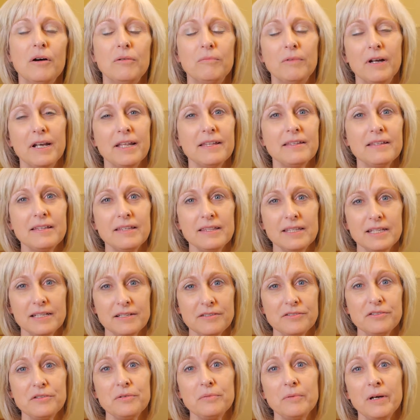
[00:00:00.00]
One of the
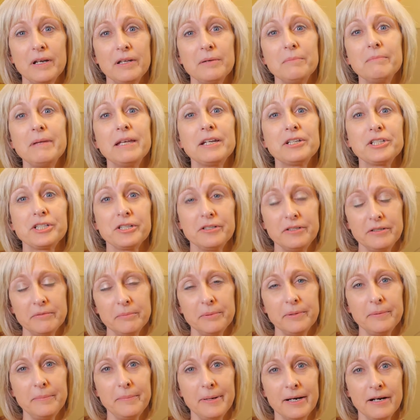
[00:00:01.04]
things you want to make sure you're
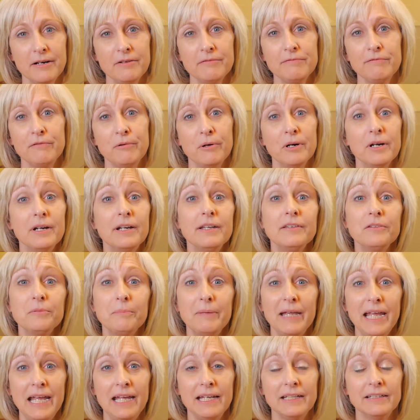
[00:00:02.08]
prepared for is
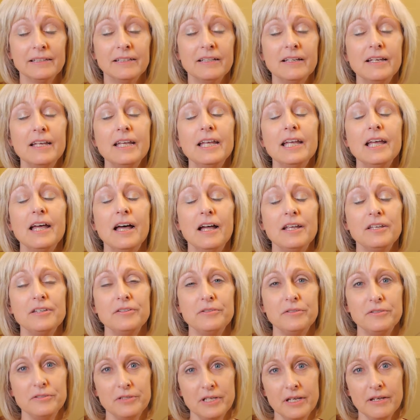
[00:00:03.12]
pain.
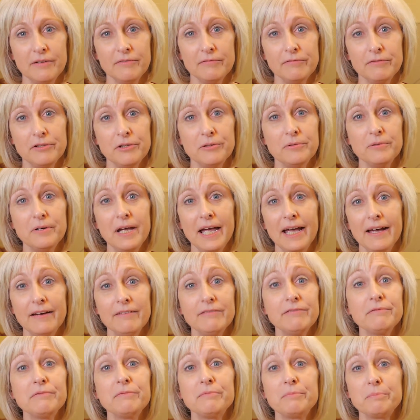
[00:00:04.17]
If you
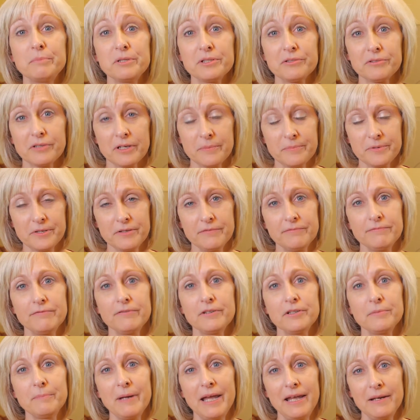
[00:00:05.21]
have prescription
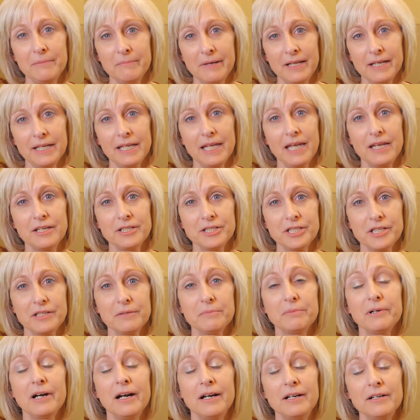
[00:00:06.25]
for pain
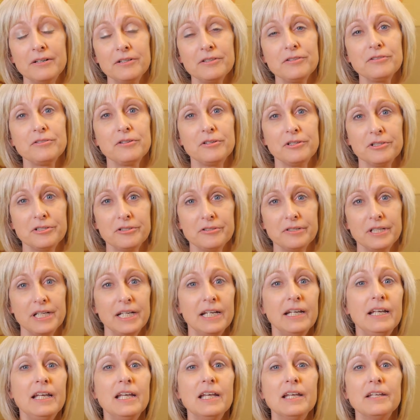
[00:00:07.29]
medication prior to
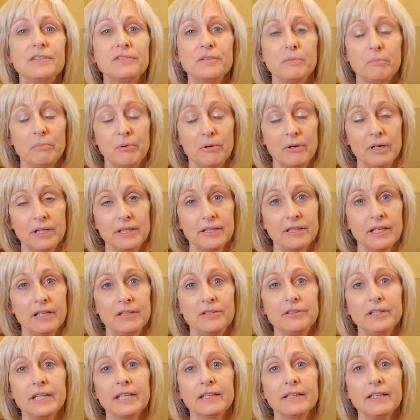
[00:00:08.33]
surgery, it's important that
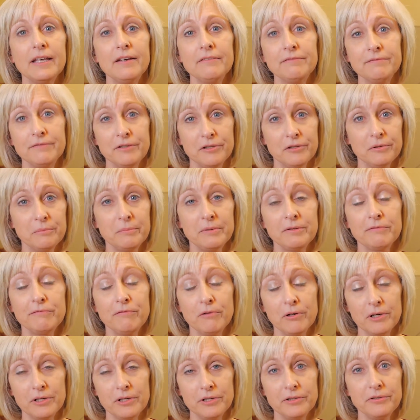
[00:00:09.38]
you get that filled
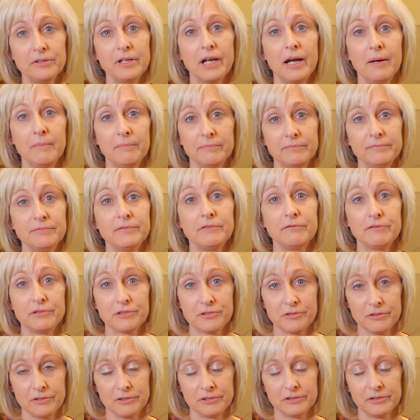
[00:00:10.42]
before you come for
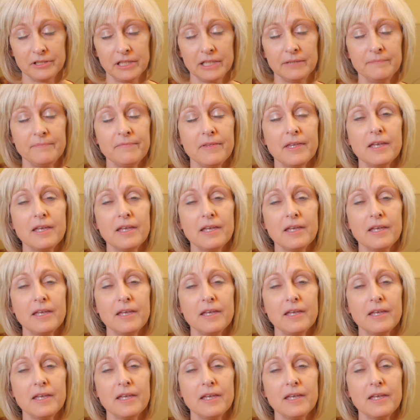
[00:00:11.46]
surgery.